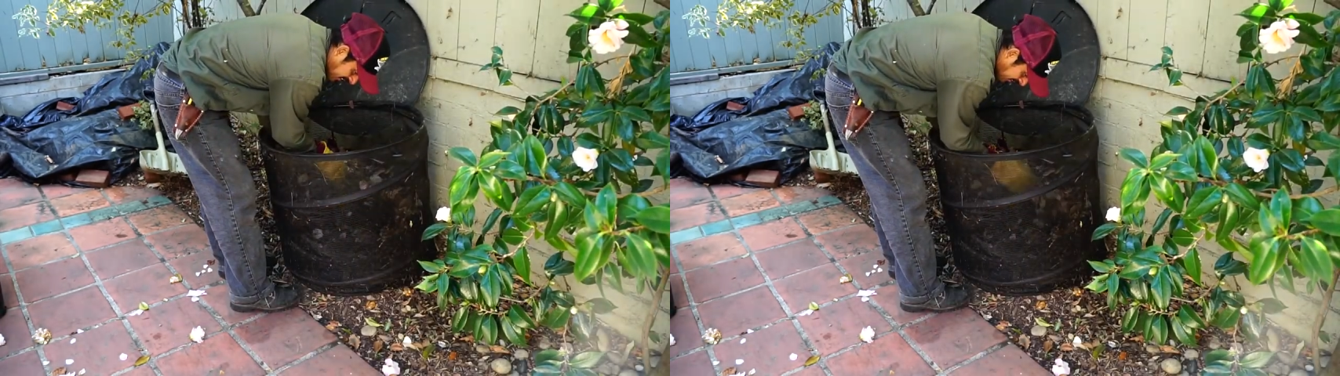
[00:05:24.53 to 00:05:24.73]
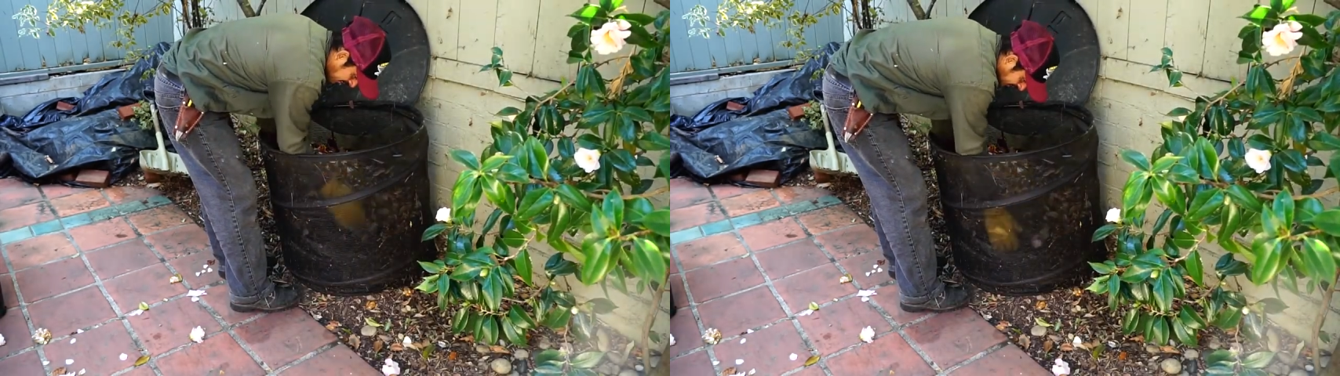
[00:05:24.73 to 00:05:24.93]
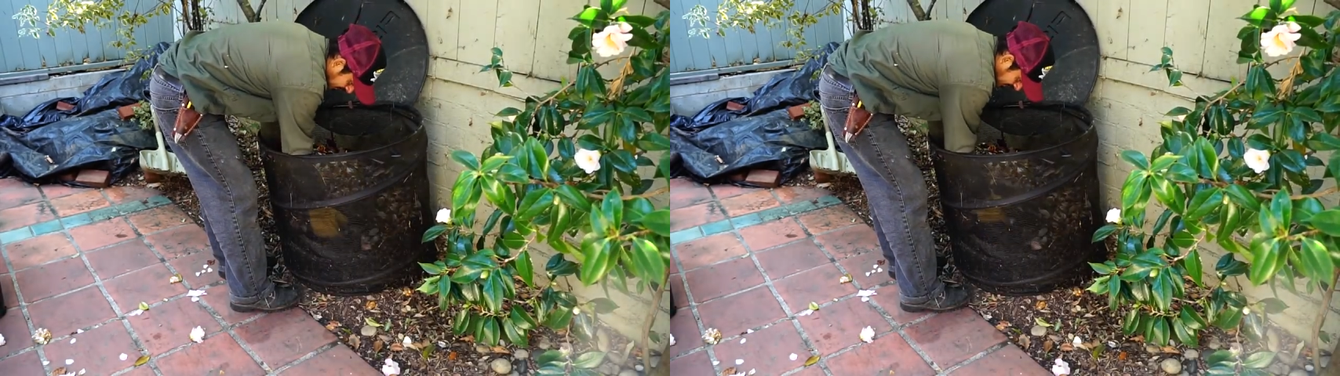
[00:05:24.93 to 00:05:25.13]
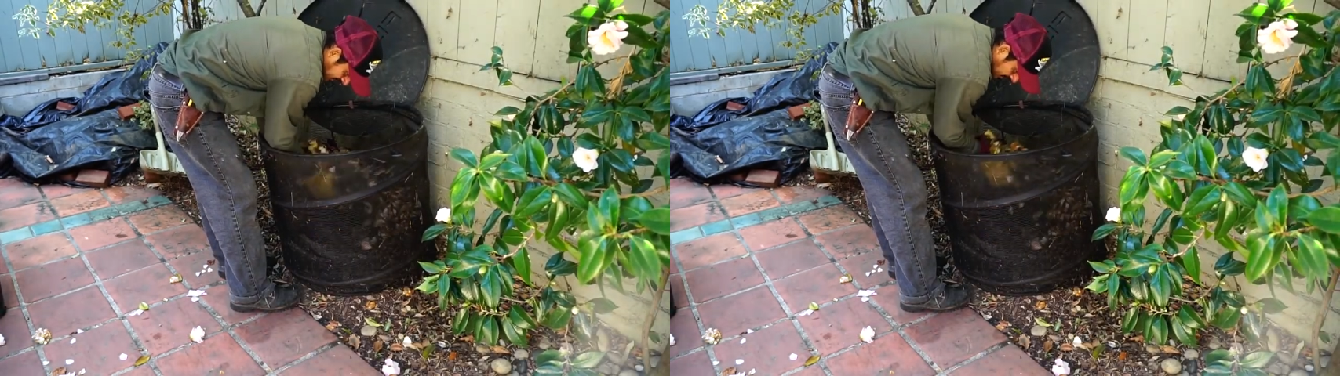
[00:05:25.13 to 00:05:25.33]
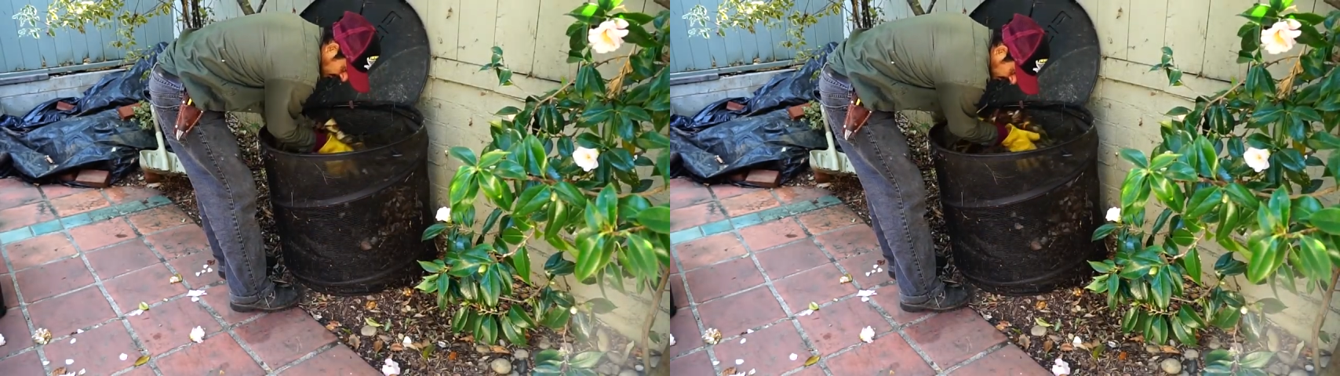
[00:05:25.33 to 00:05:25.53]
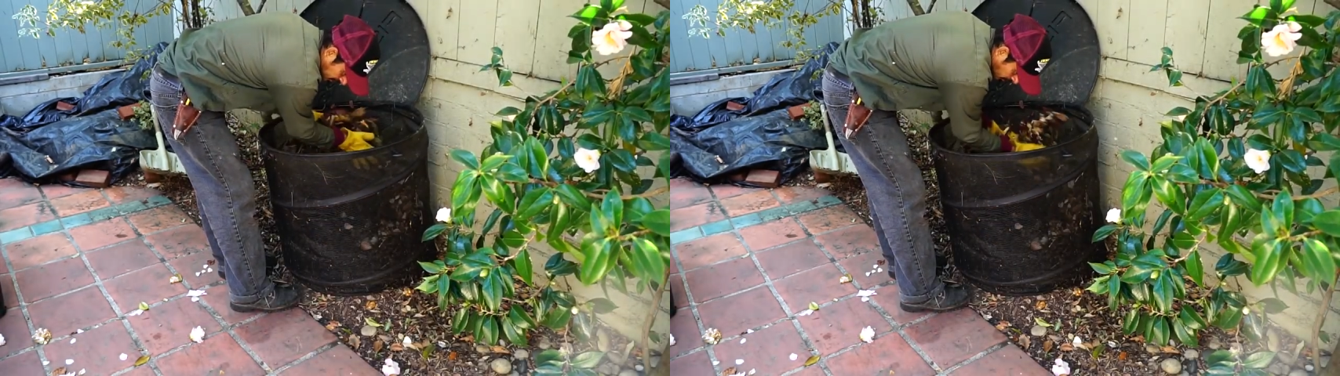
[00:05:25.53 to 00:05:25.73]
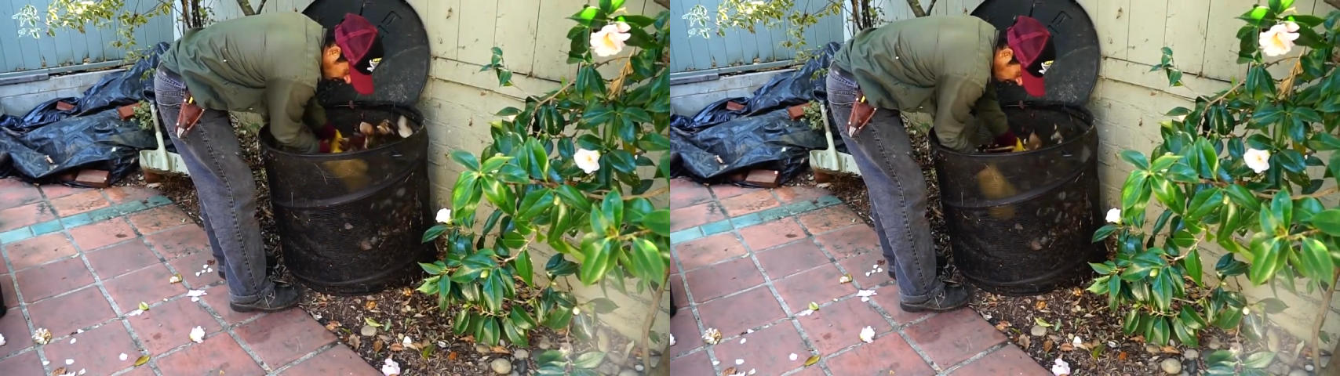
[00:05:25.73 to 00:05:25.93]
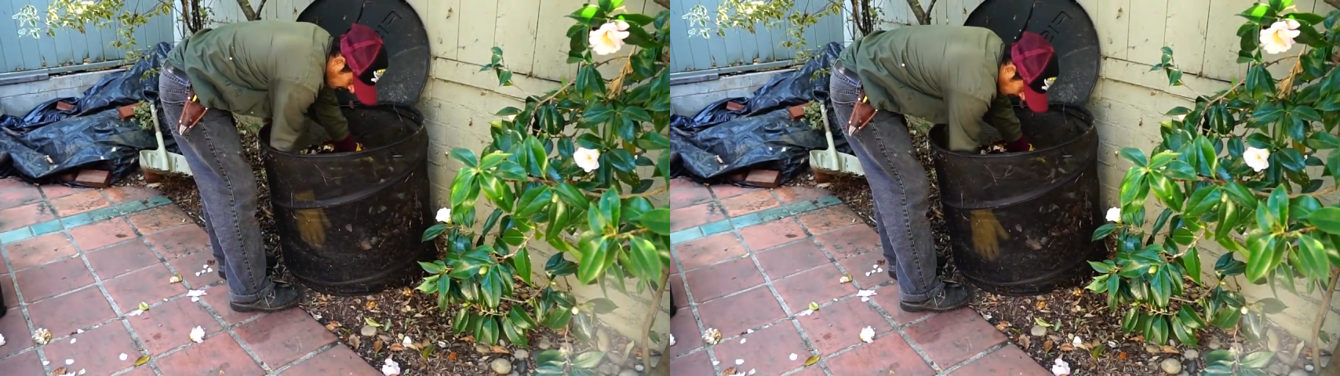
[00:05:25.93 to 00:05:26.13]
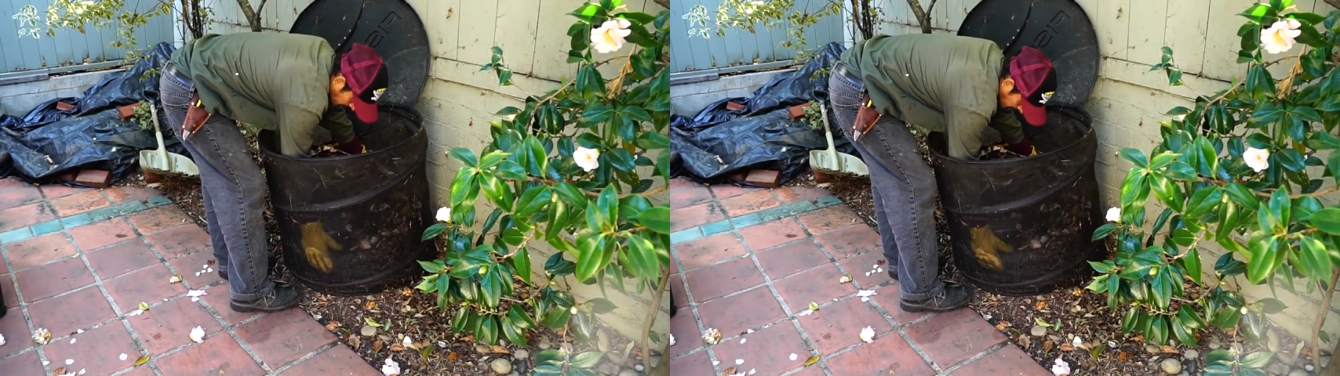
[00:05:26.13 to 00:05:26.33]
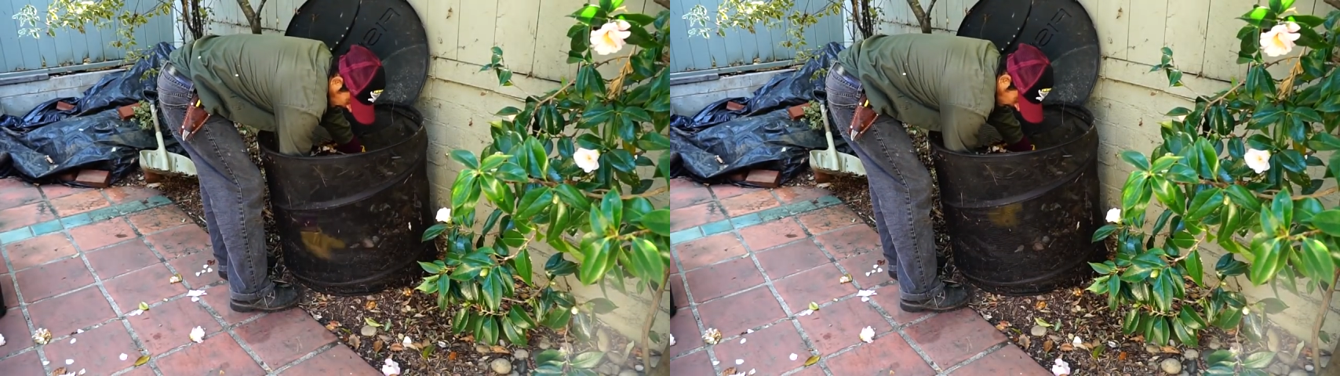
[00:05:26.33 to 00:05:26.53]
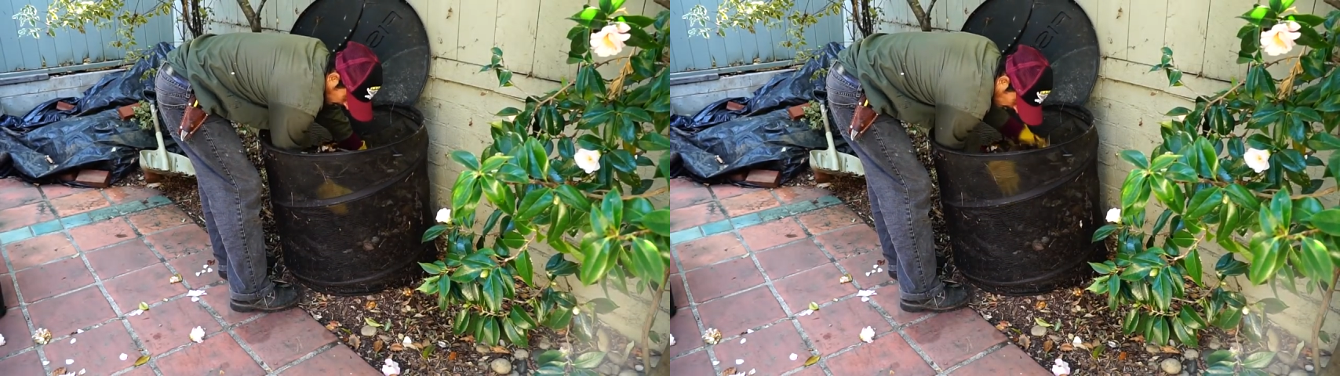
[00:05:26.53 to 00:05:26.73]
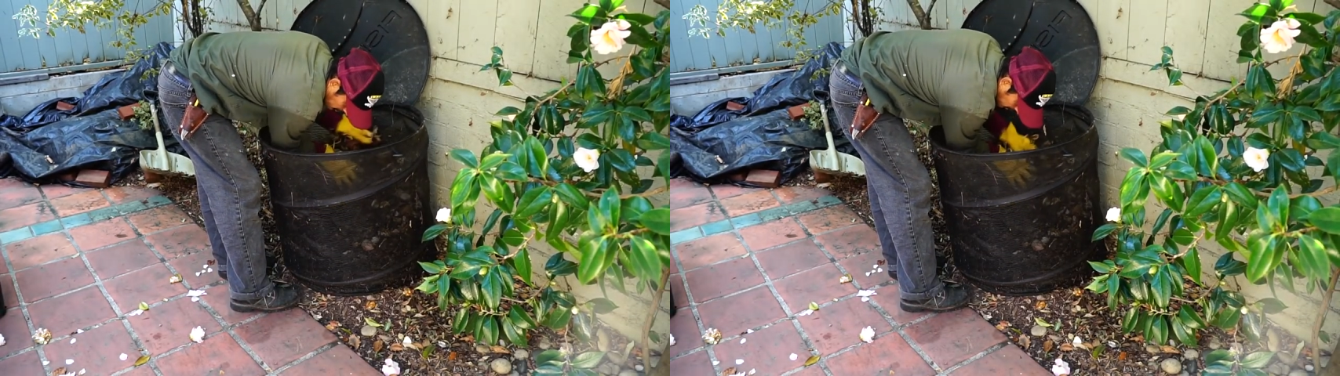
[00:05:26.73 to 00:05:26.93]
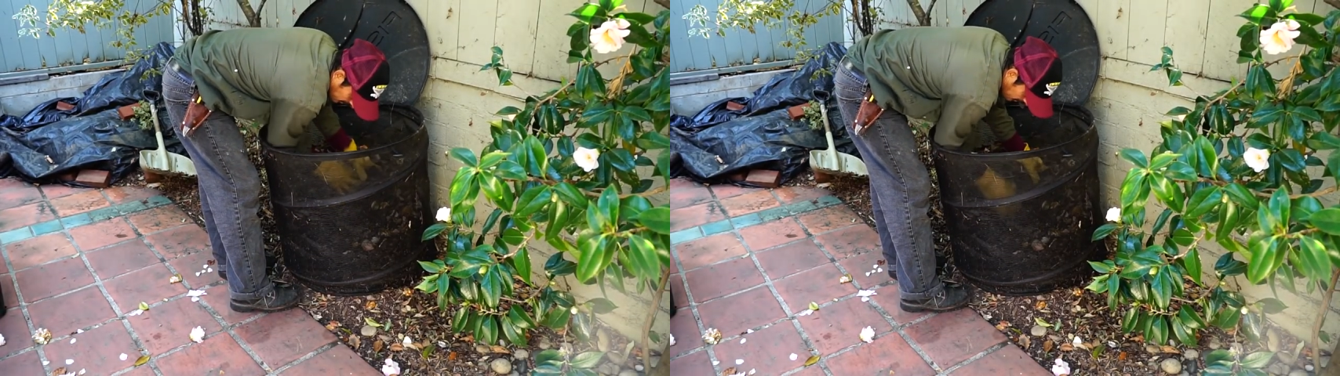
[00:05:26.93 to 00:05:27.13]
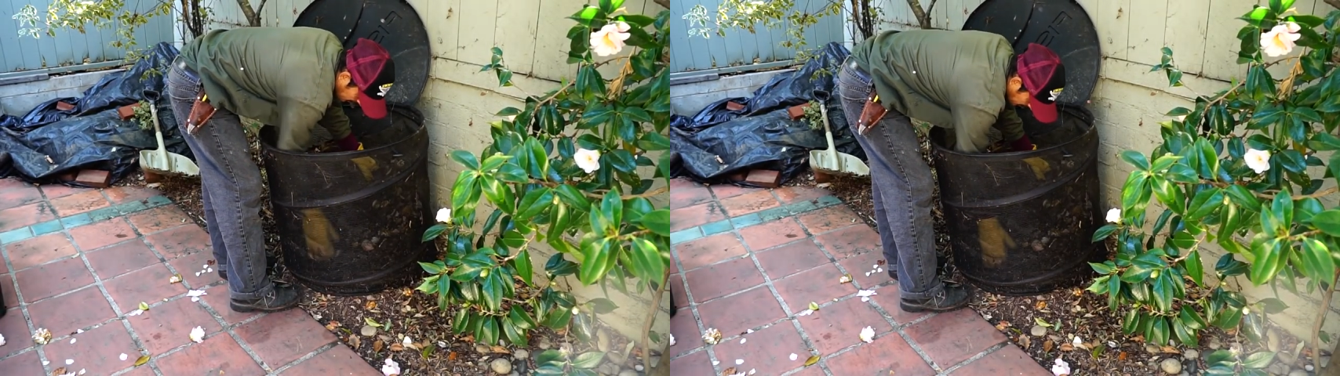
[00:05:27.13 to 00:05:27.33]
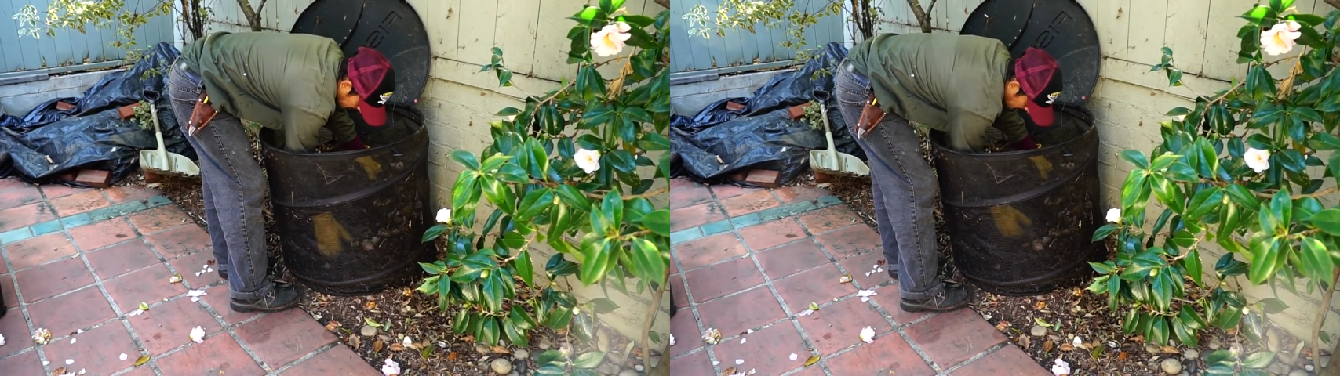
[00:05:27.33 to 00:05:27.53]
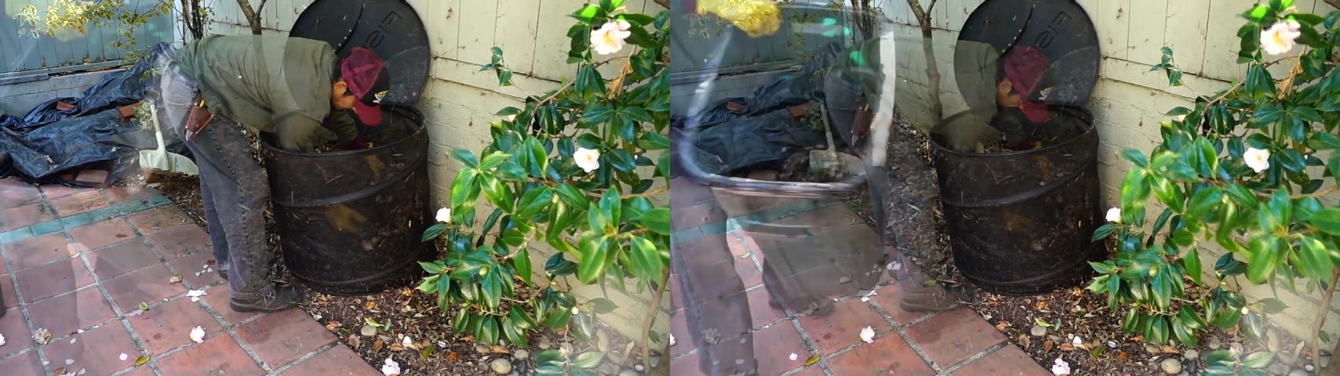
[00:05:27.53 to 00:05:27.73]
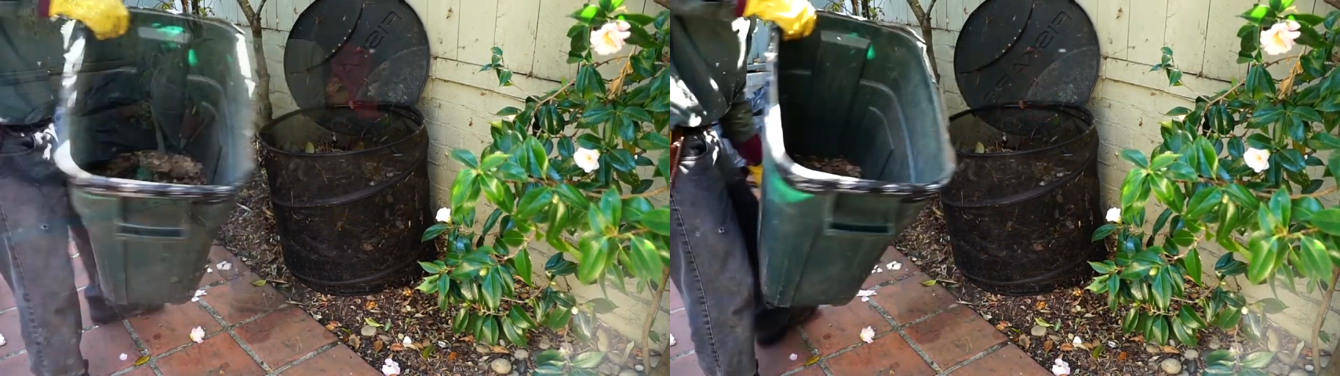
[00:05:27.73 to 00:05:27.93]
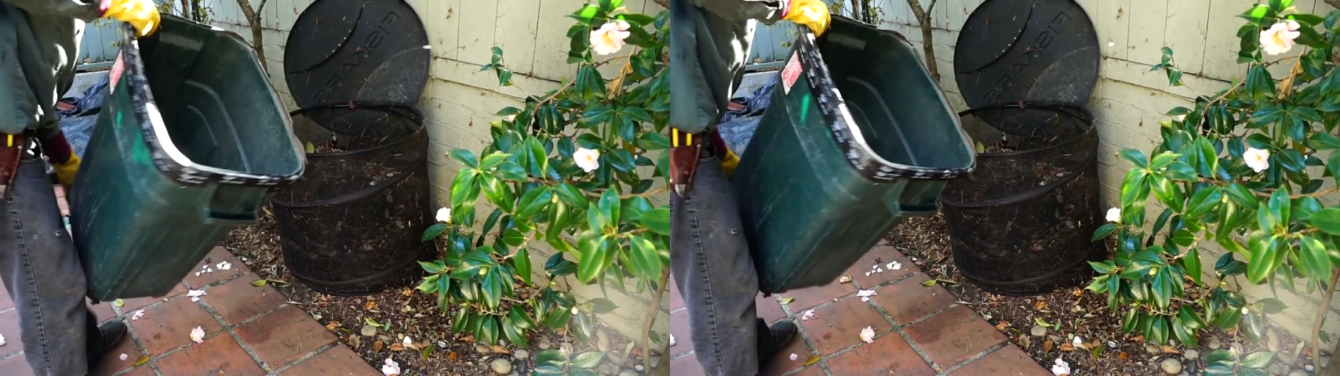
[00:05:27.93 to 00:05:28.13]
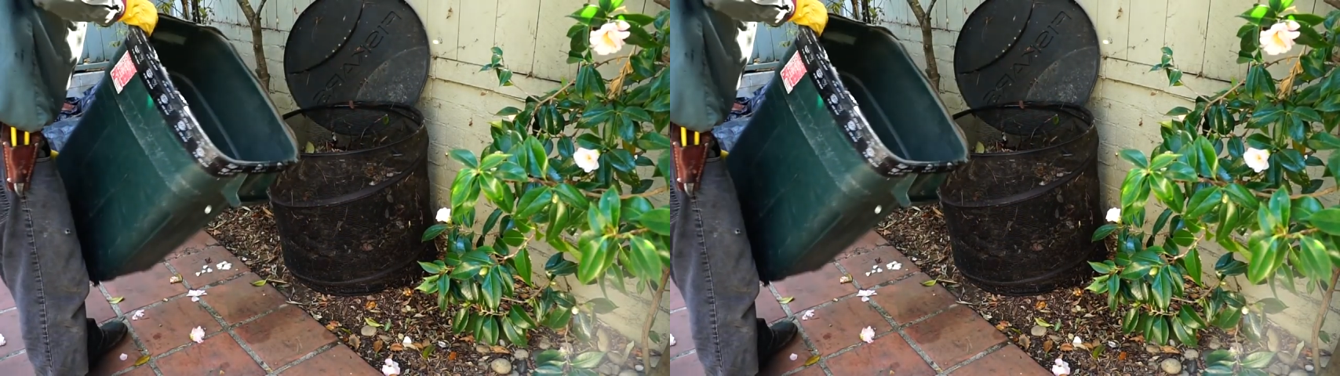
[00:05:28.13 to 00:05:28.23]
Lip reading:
Nobody's mouth can be seen.